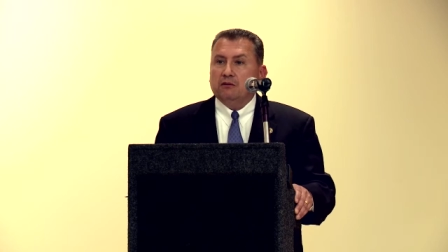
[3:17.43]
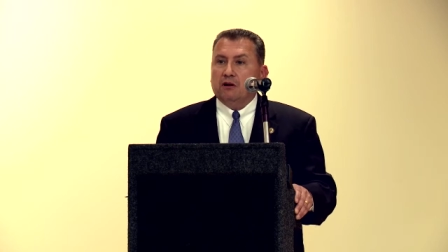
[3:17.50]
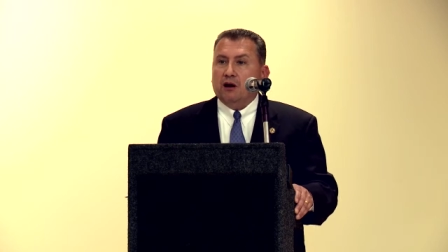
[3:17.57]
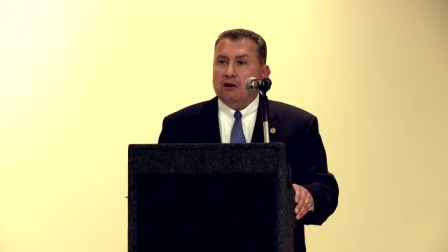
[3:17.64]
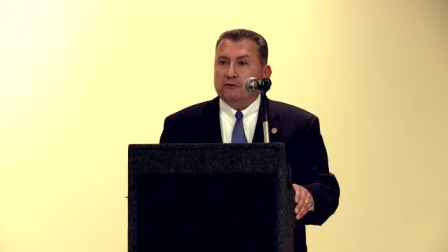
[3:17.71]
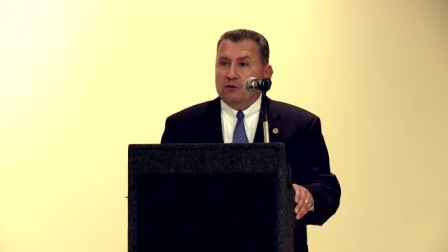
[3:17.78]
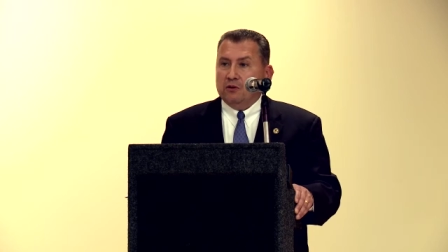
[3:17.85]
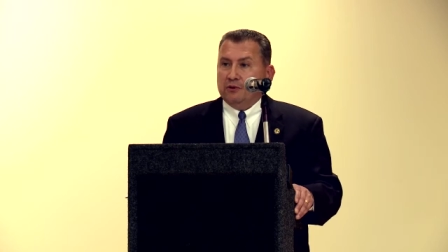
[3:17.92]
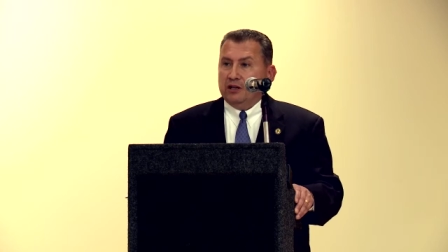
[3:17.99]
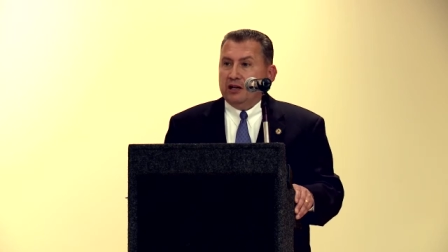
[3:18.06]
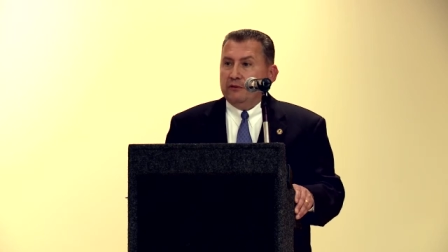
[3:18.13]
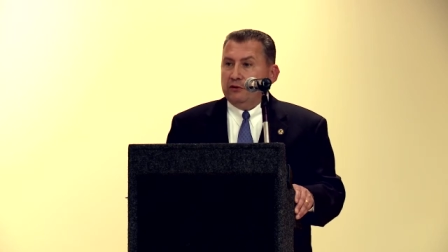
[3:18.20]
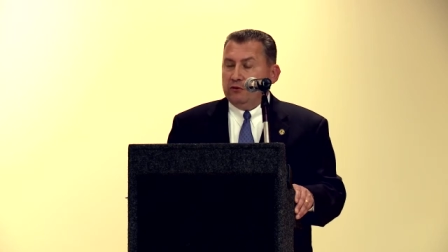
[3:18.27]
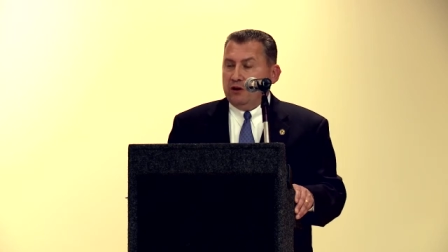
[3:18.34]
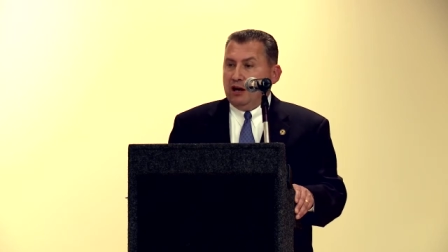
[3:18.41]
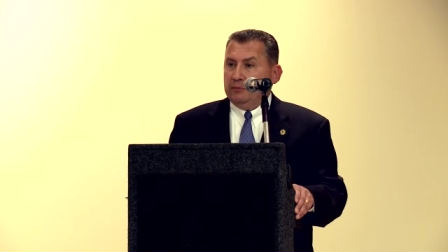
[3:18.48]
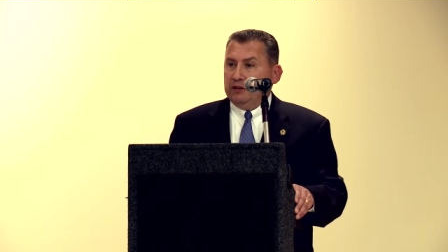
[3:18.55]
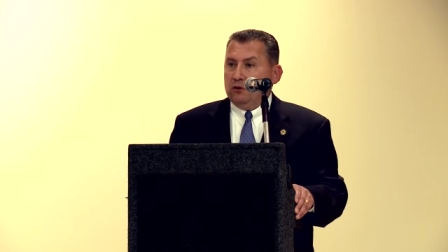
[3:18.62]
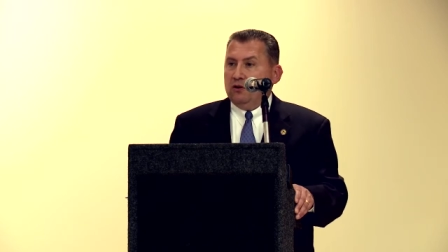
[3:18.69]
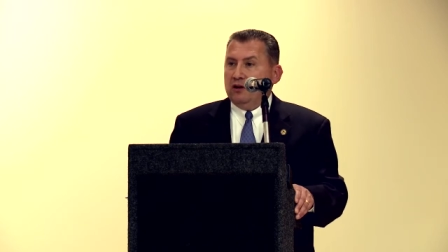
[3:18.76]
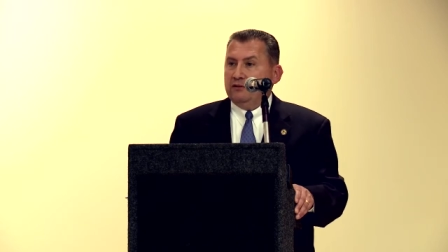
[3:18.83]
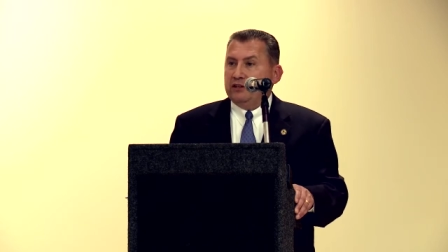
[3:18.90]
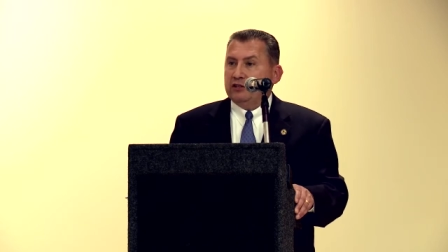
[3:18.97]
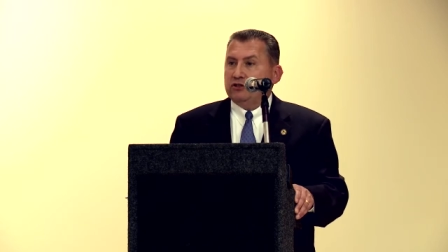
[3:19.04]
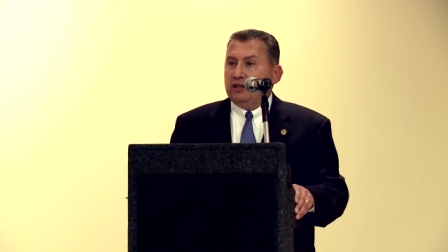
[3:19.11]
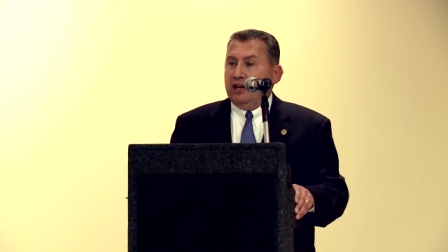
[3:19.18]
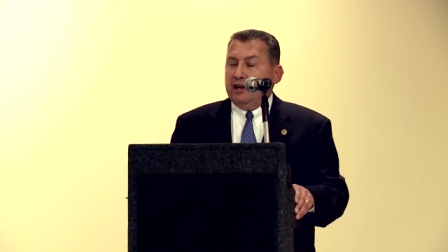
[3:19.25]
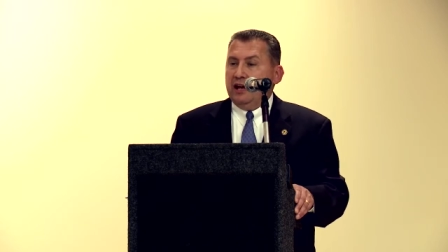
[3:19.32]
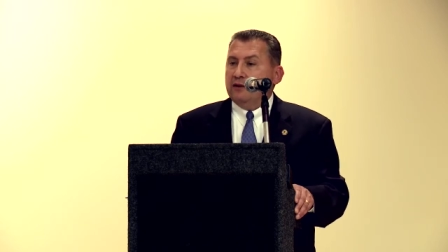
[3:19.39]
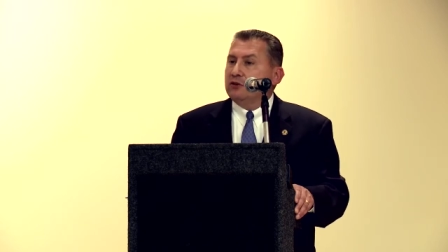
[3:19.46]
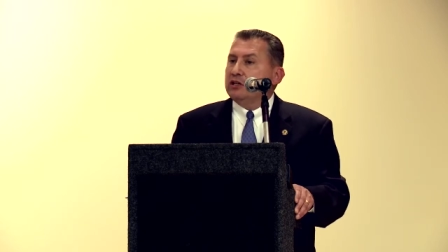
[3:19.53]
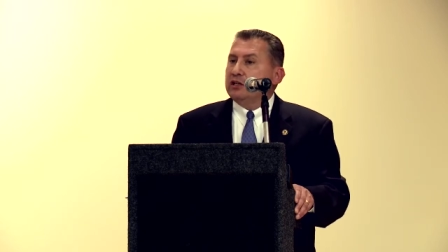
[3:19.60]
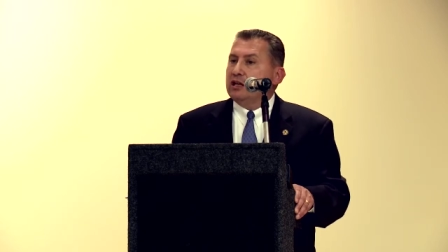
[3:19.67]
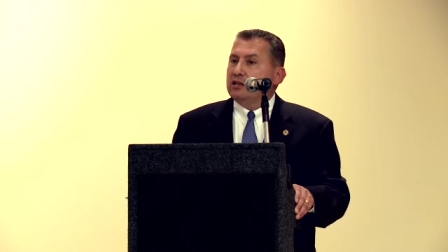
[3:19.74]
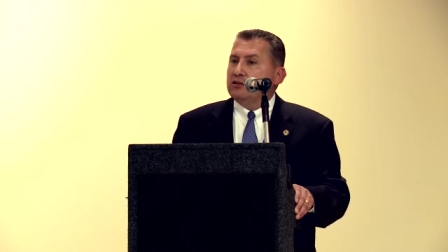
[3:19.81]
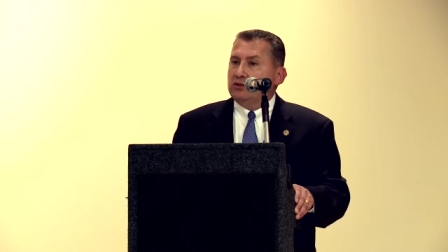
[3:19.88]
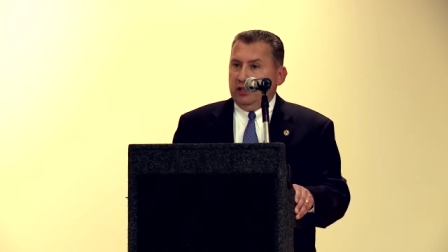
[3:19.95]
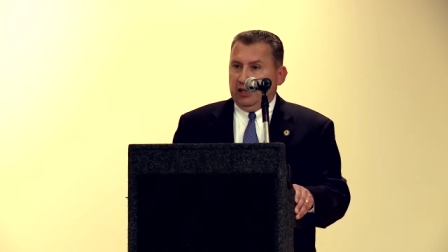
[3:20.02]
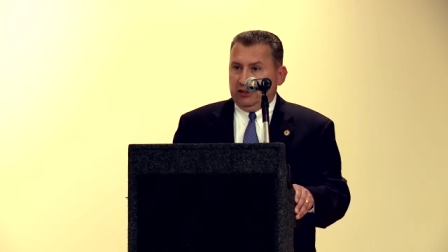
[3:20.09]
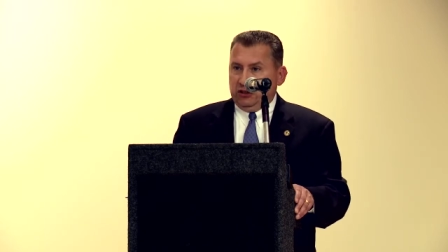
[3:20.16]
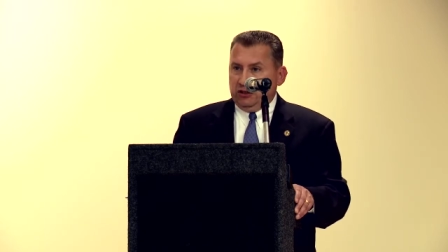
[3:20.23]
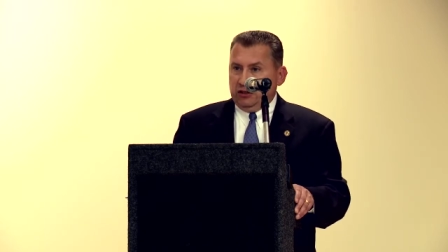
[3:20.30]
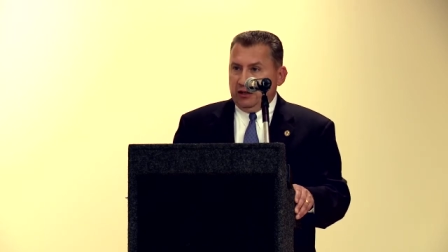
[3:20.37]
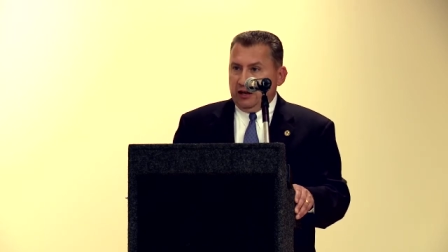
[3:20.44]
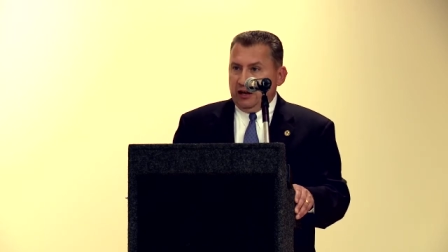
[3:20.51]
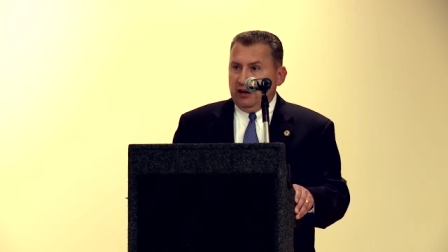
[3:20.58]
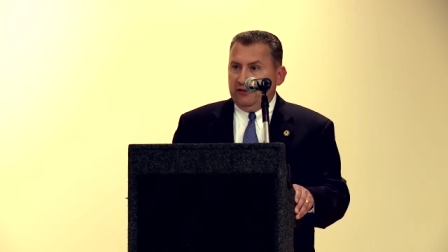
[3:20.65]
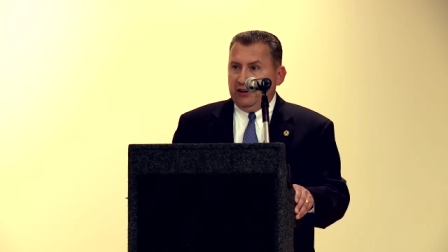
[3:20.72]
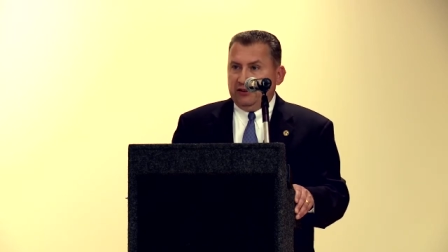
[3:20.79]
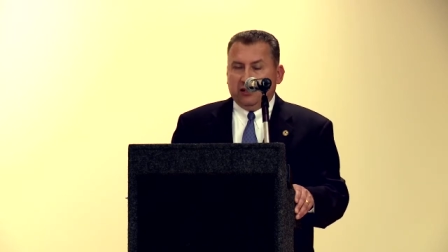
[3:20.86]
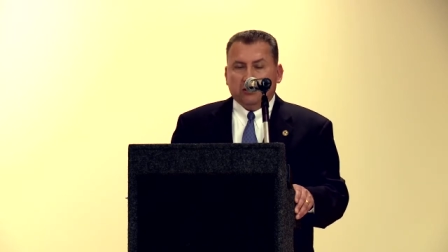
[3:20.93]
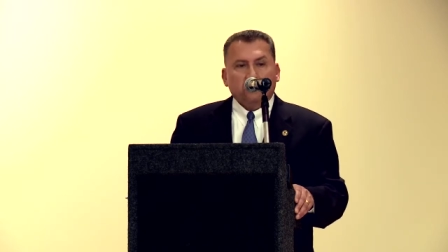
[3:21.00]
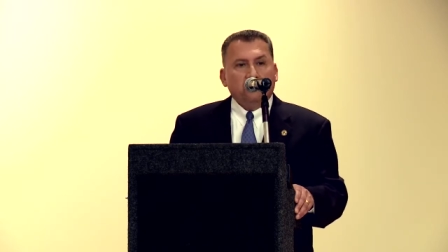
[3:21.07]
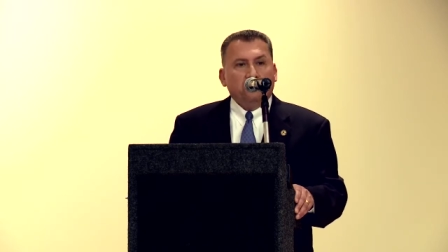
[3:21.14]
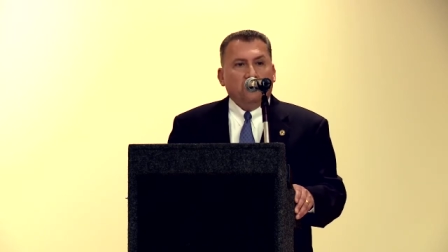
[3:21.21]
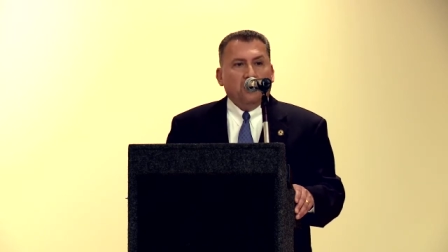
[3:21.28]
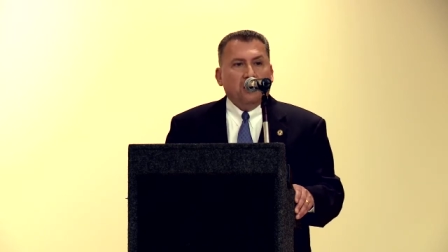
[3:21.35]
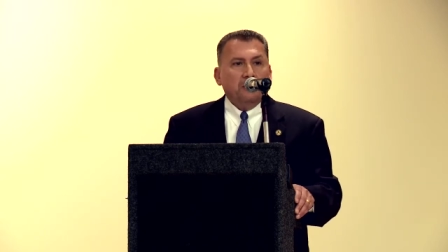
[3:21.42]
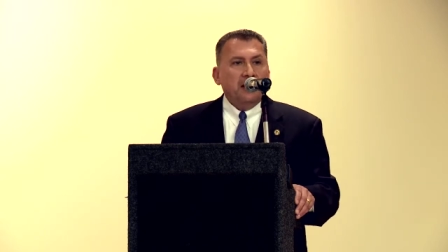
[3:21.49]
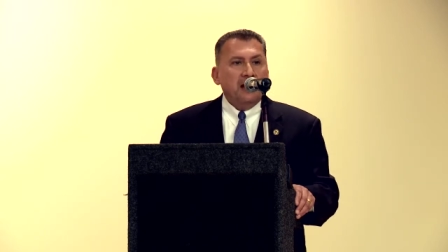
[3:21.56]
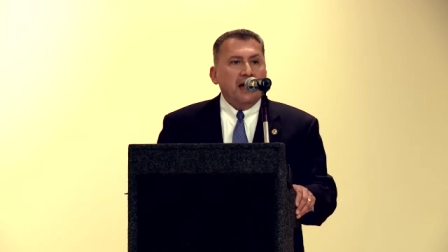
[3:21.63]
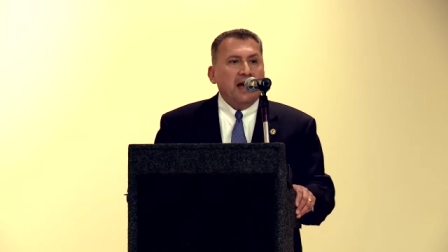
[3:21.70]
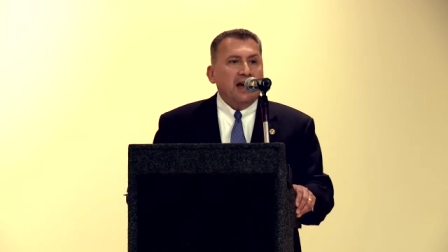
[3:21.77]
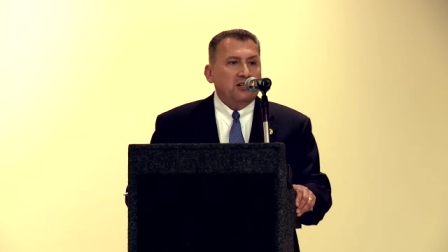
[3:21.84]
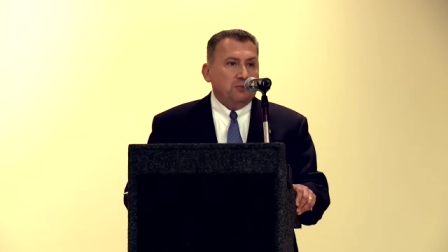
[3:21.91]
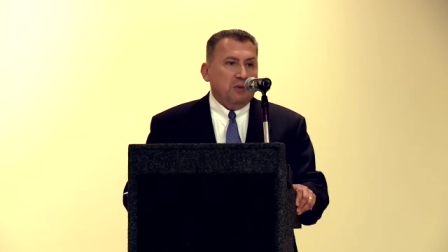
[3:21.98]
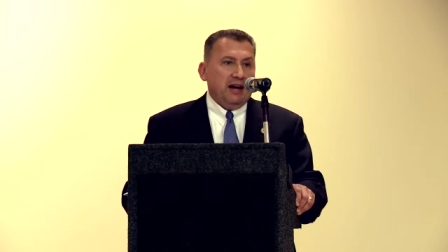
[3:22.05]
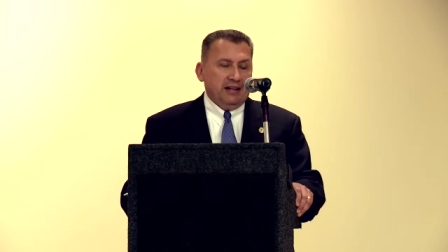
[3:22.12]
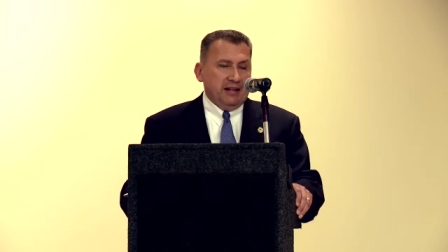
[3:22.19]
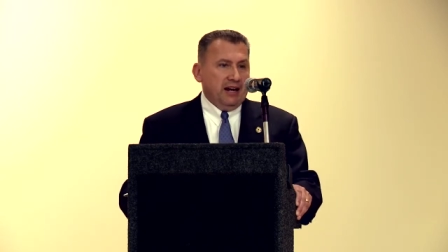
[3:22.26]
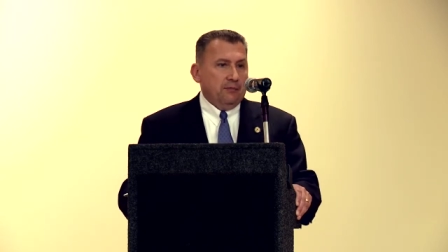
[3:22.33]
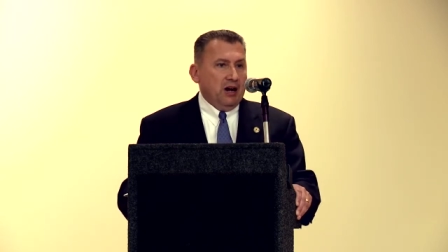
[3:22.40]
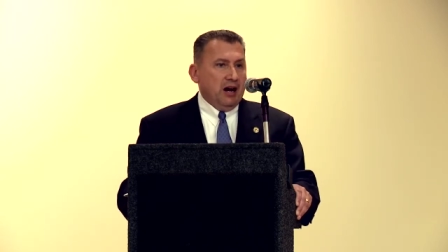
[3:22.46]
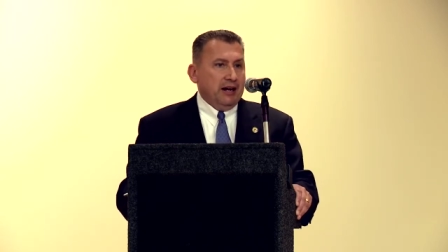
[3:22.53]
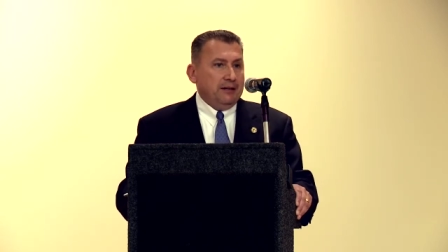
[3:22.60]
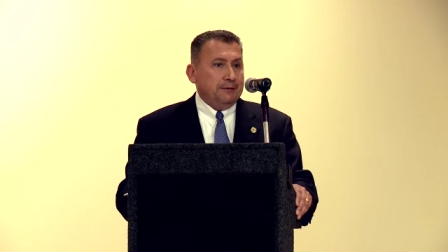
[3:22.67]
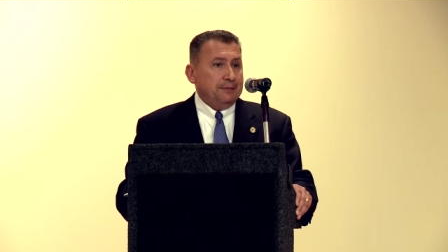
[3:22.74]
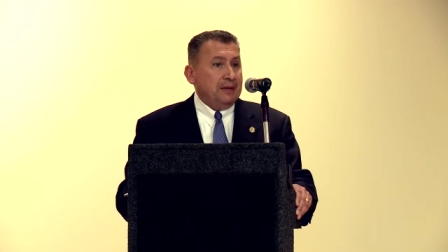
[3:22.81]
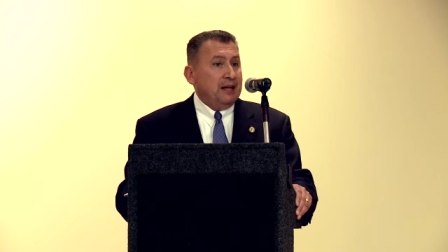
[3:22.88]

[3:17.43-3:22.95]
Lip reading: our former Governor Rod Blagojevich, and every stitch of ethics reform has my name on it.